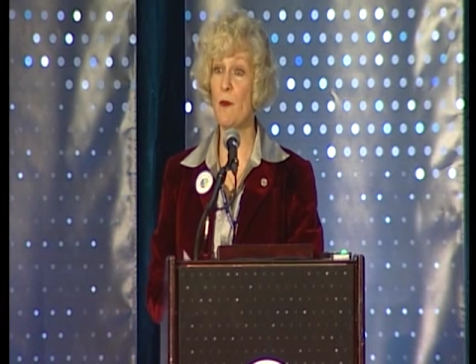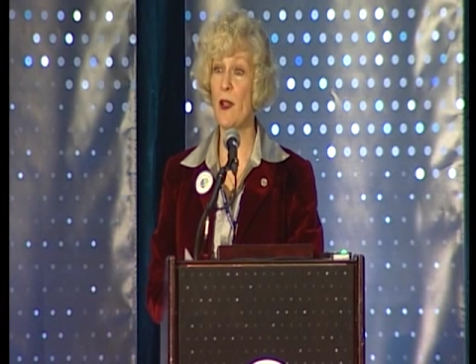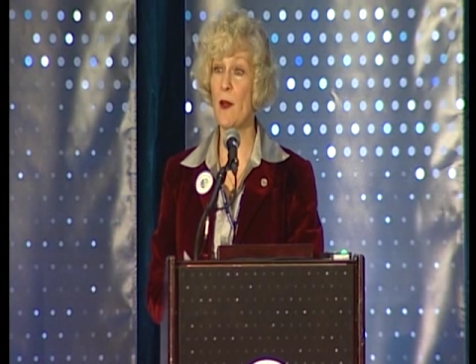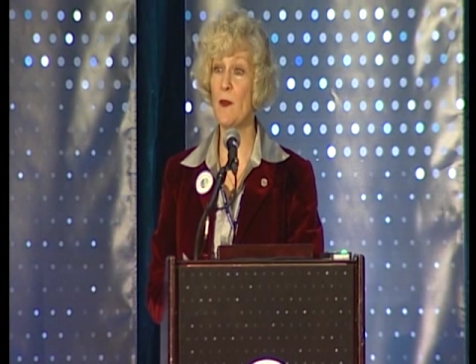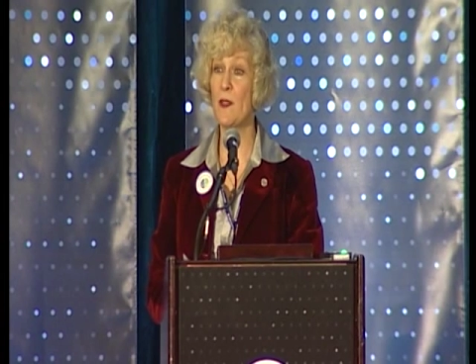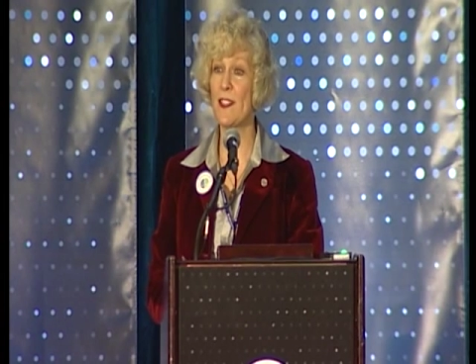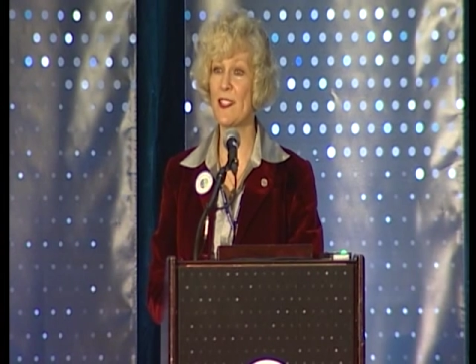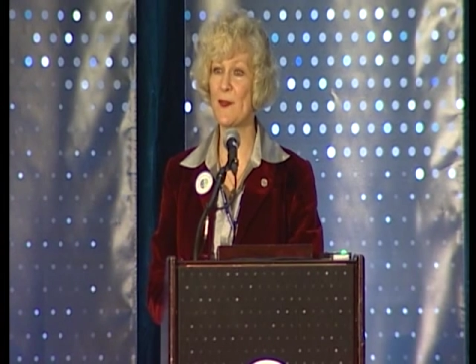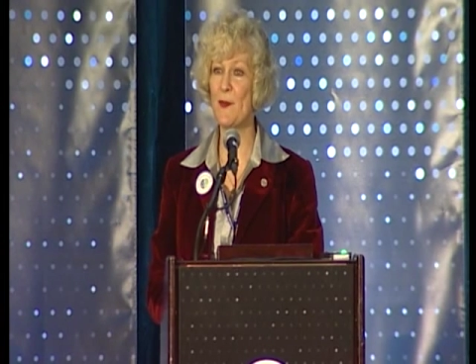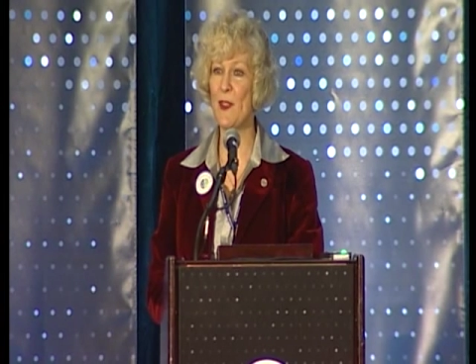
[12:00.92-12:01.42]

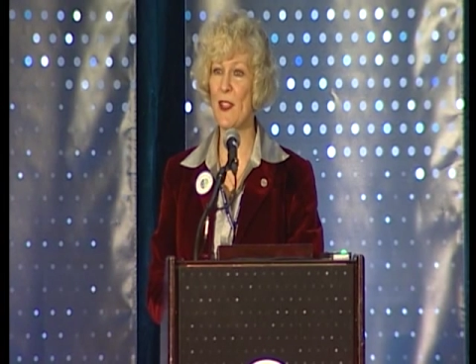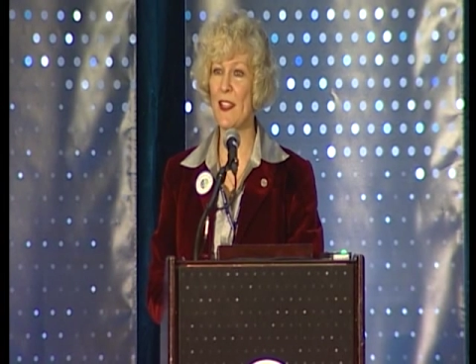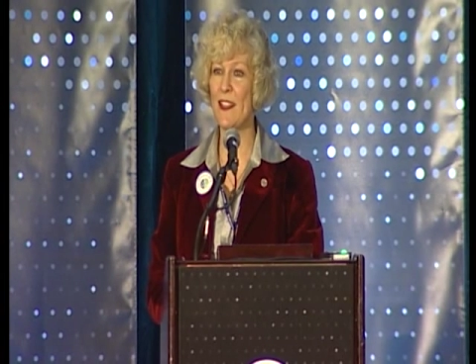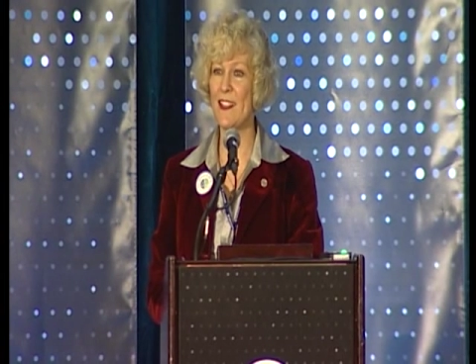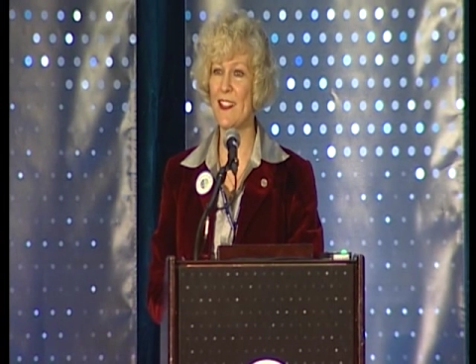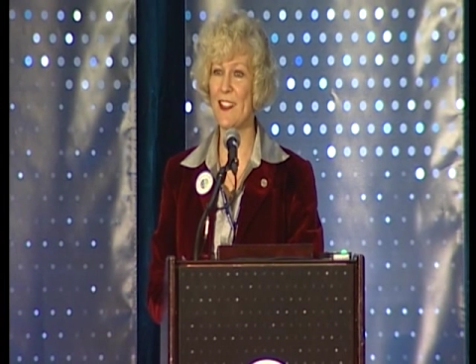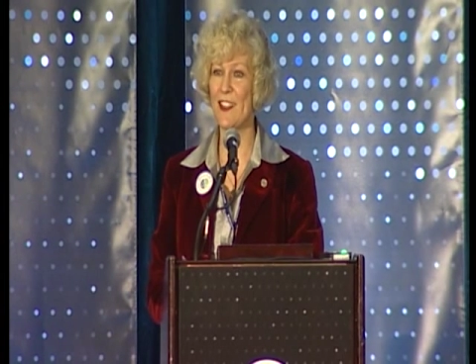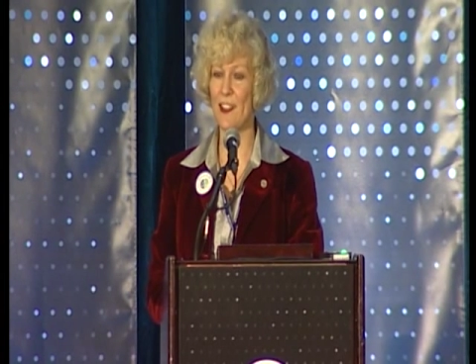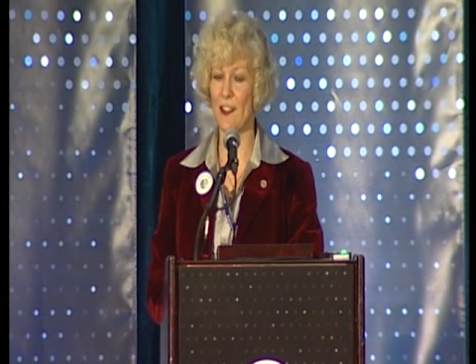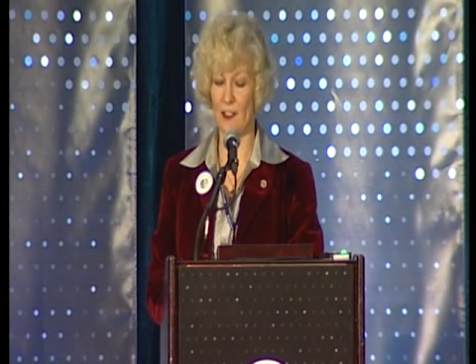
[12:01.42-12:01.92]
public speaking
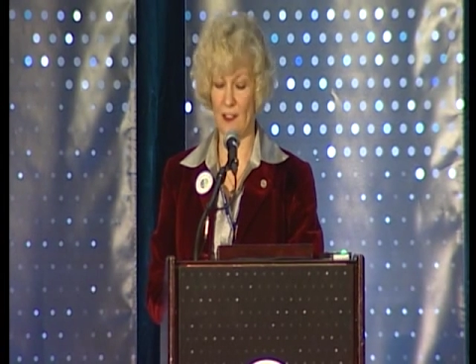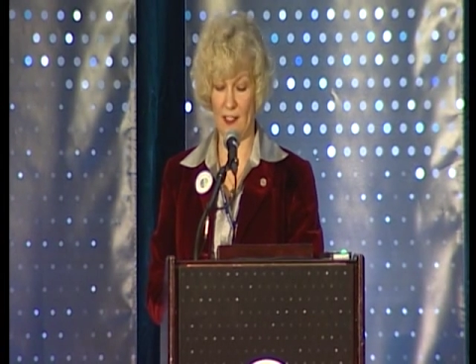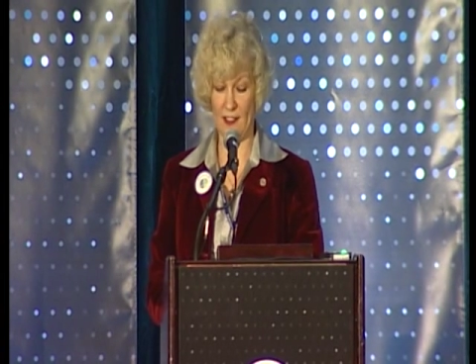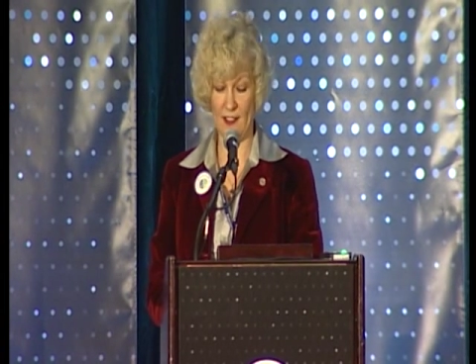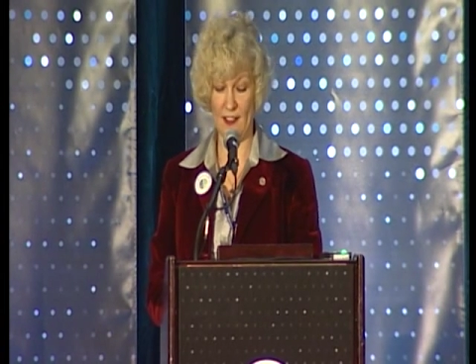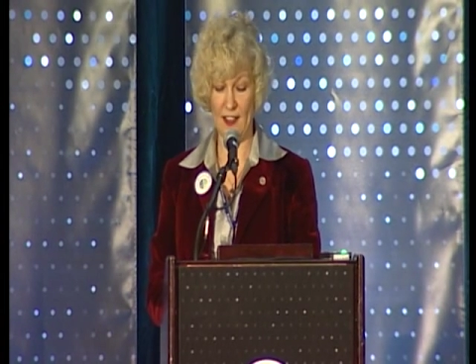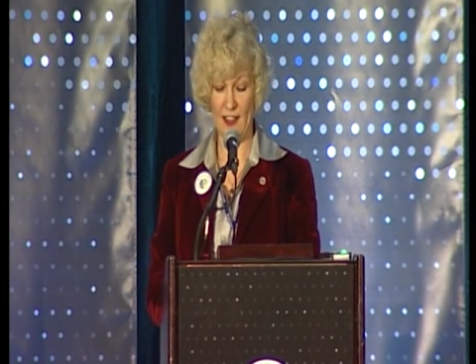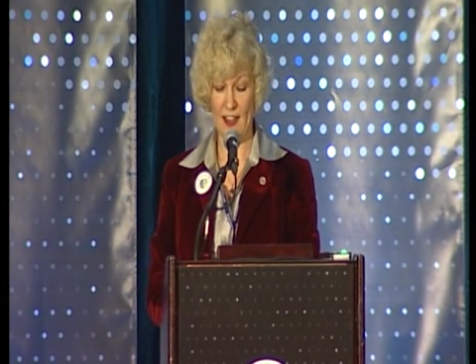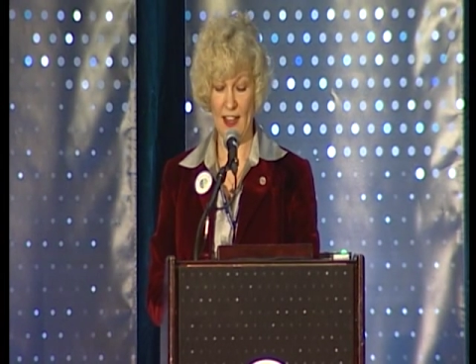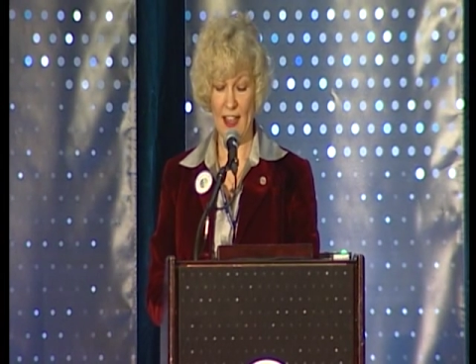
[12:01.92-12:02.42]
skills,
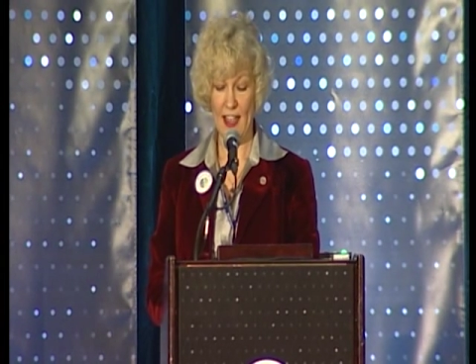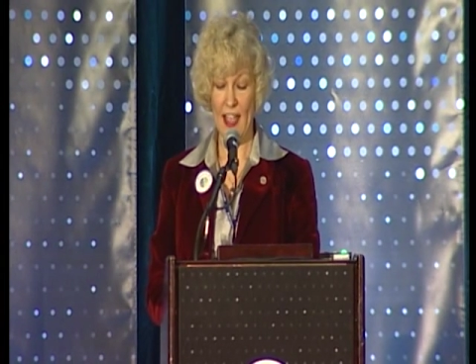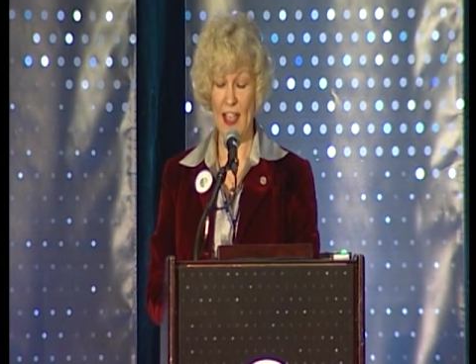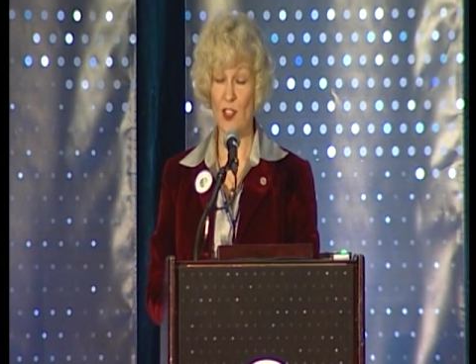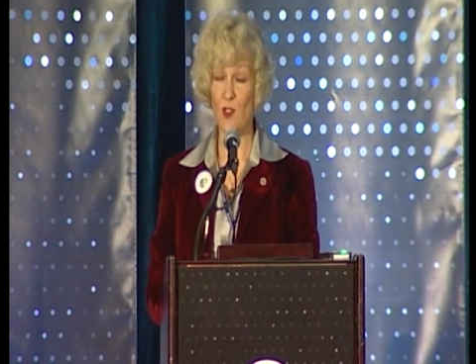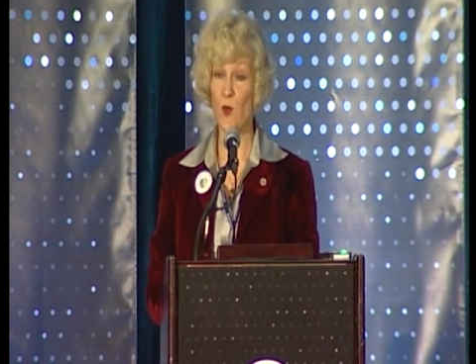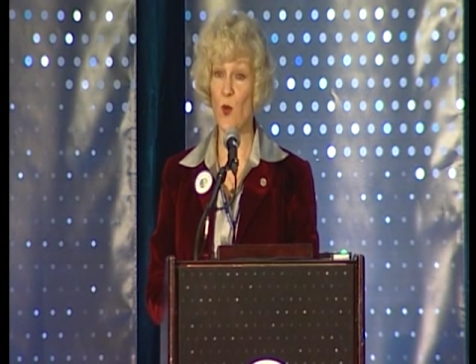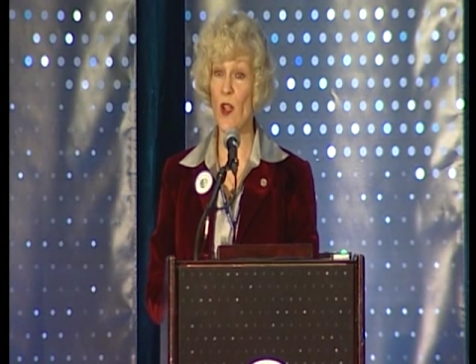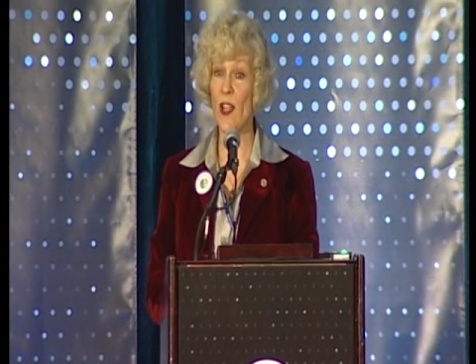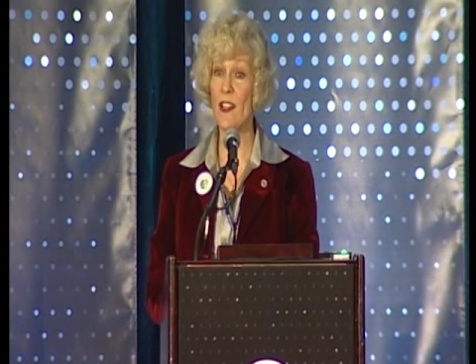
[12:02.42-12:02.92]

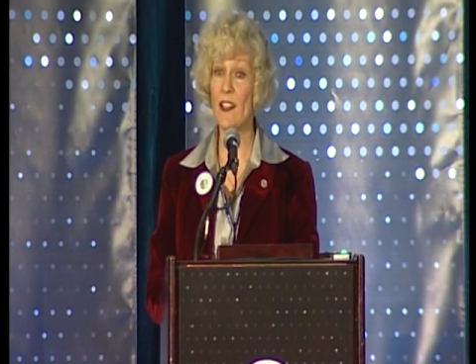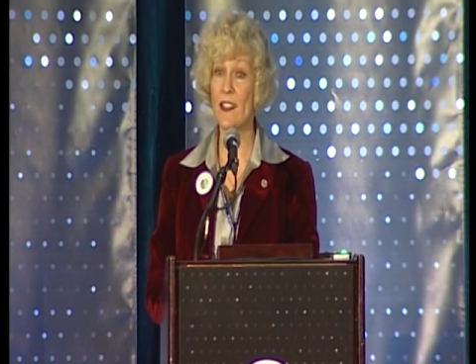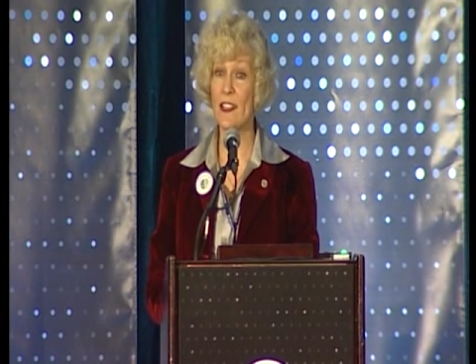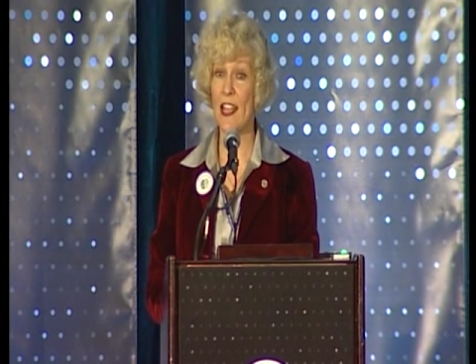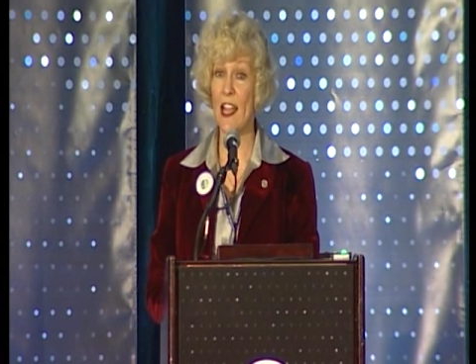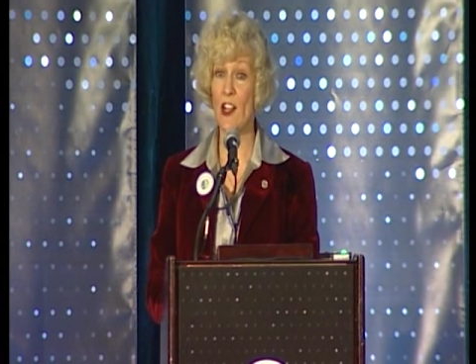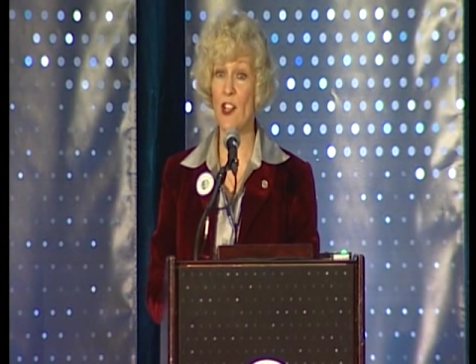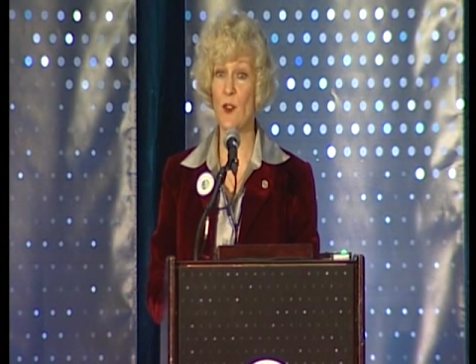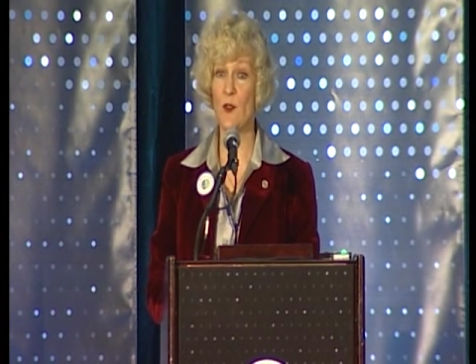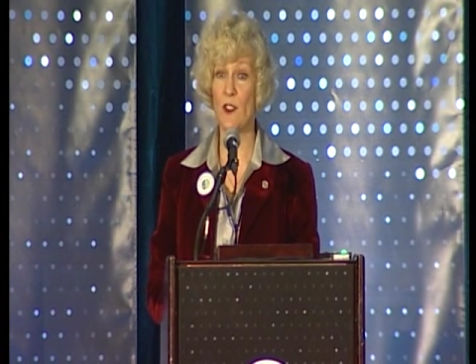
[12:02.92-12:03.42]
as well as
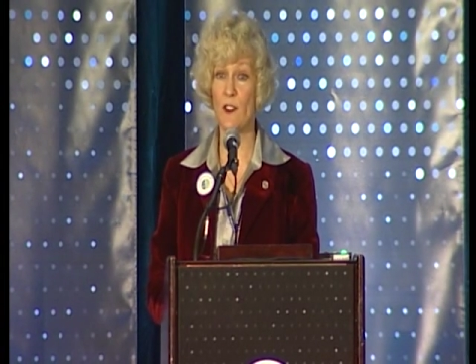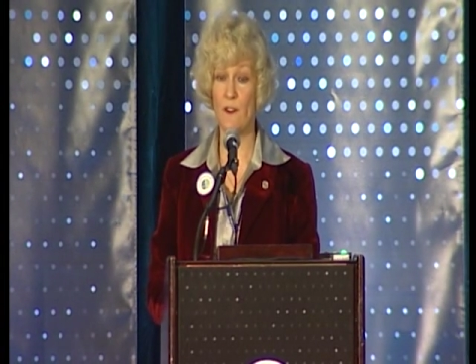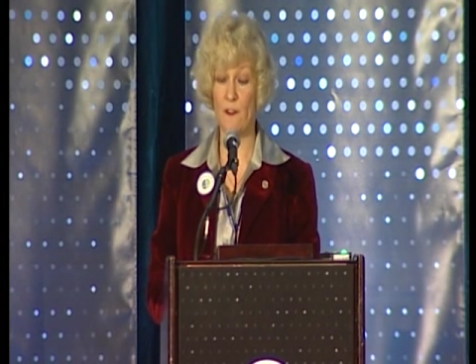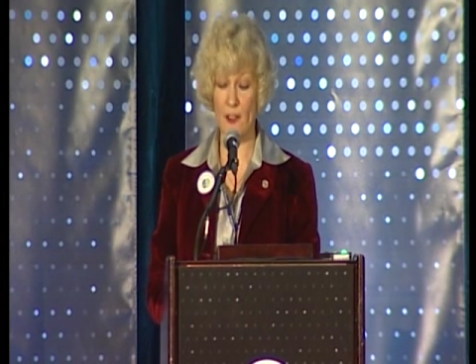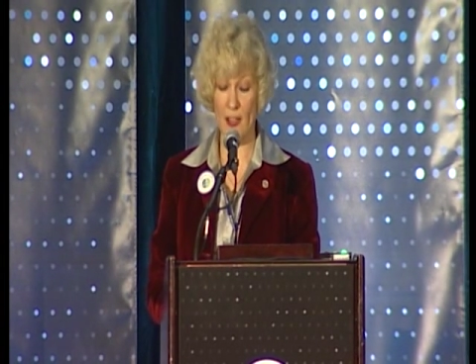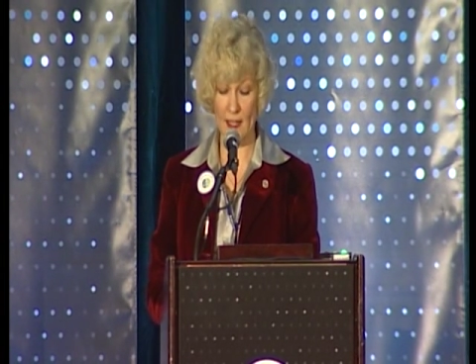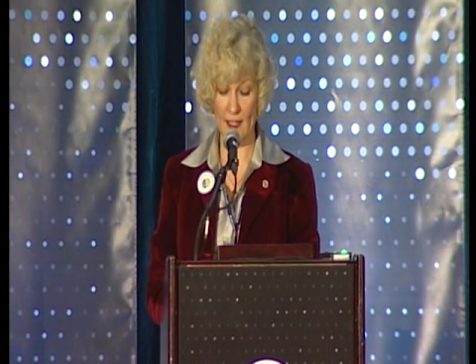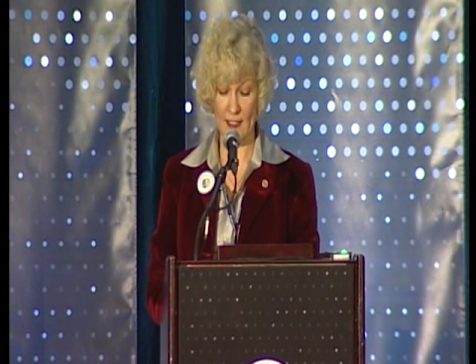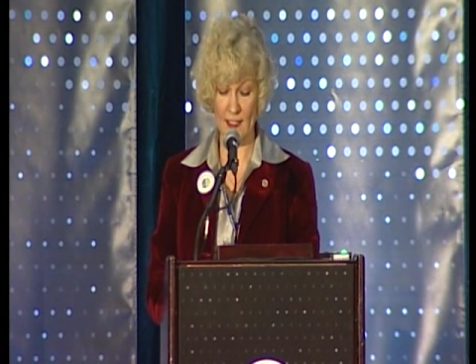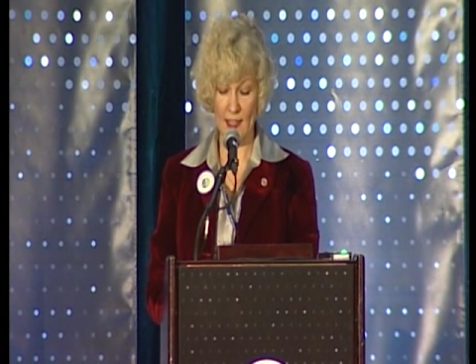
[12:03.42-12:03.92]
how to
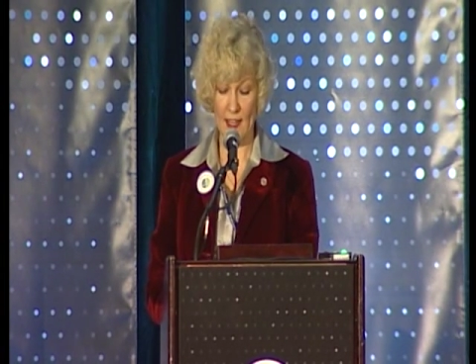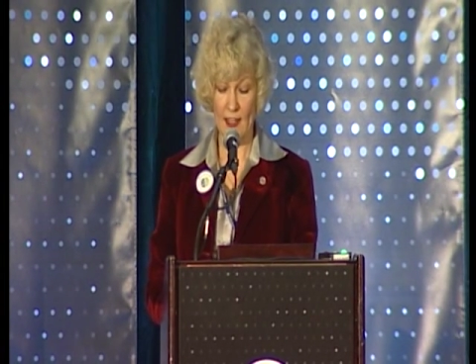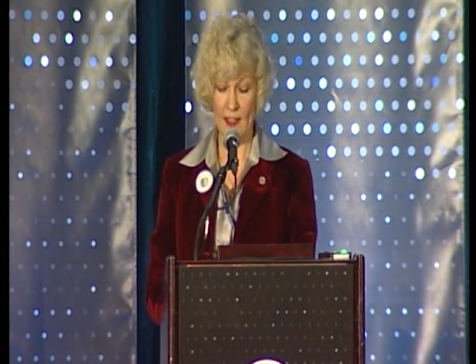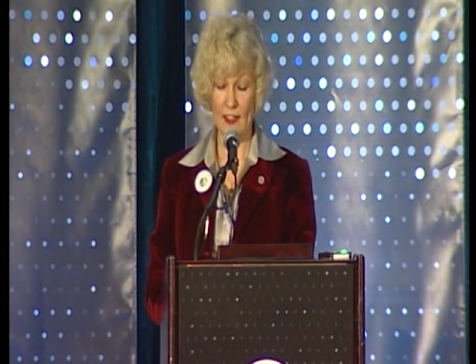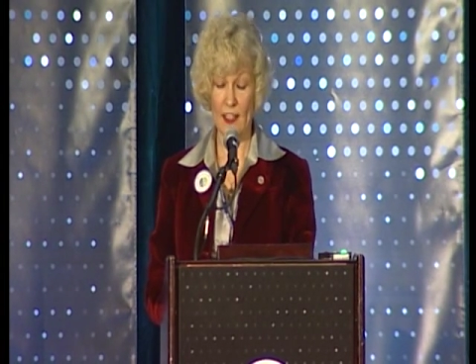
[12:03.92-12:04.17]
effect